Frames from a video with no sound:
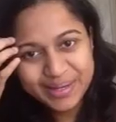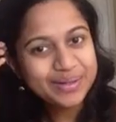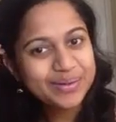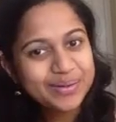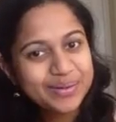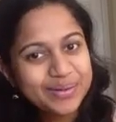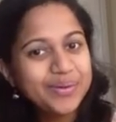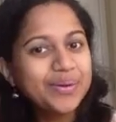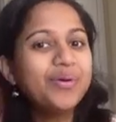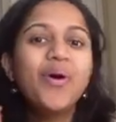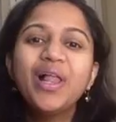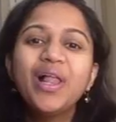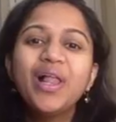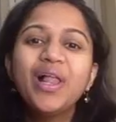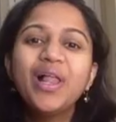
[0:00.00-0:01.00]
So
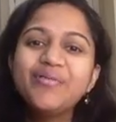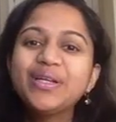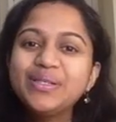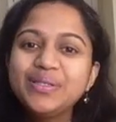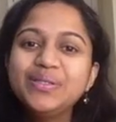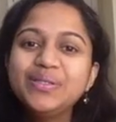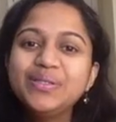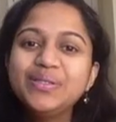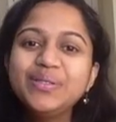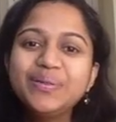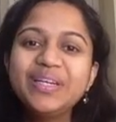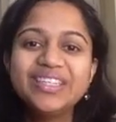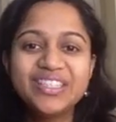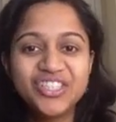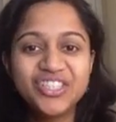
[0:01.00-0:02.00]
all I wanted to
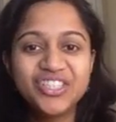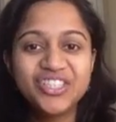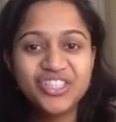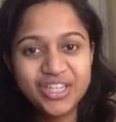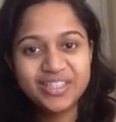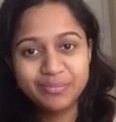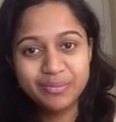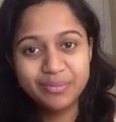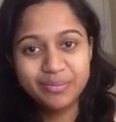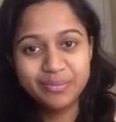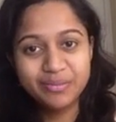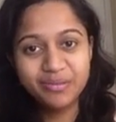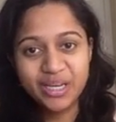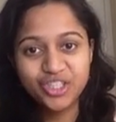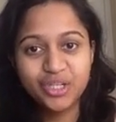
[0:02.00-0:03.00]
do is share some
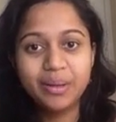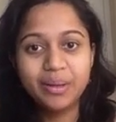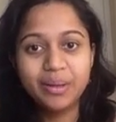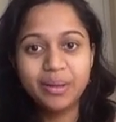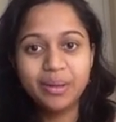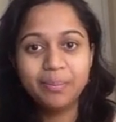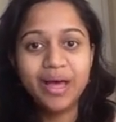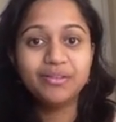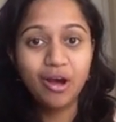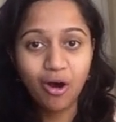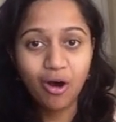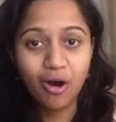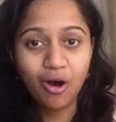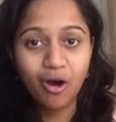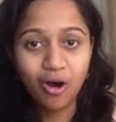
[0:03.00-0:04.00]
information about
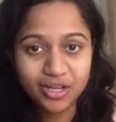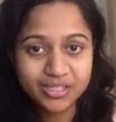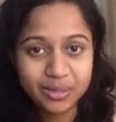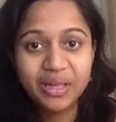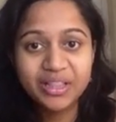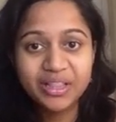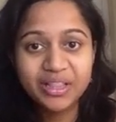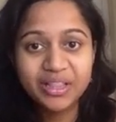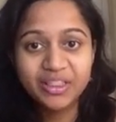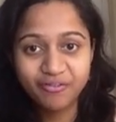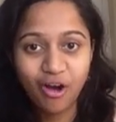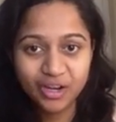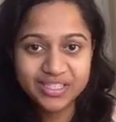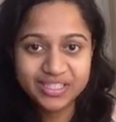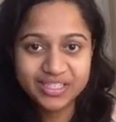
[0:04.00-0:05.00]
August, the month of
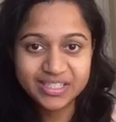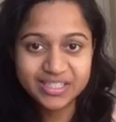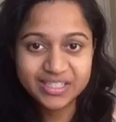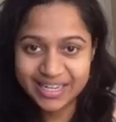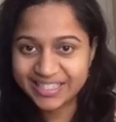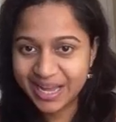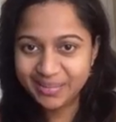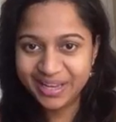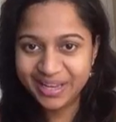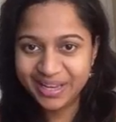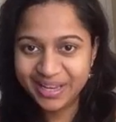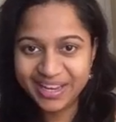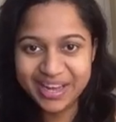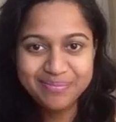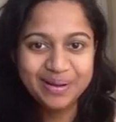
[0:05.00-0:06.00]
August that is
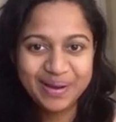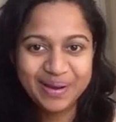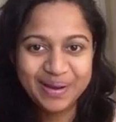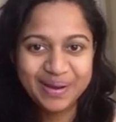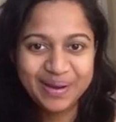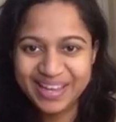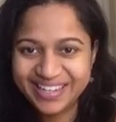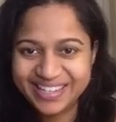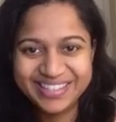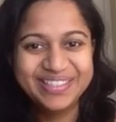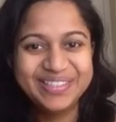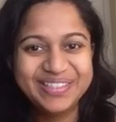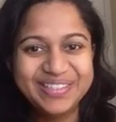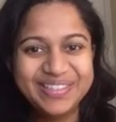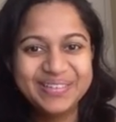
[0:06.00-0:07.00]
coming up, knocking at our
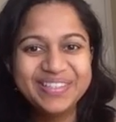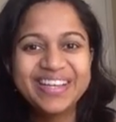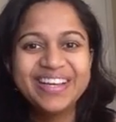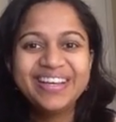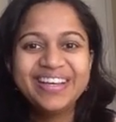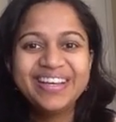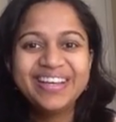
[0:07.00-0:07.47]
doors.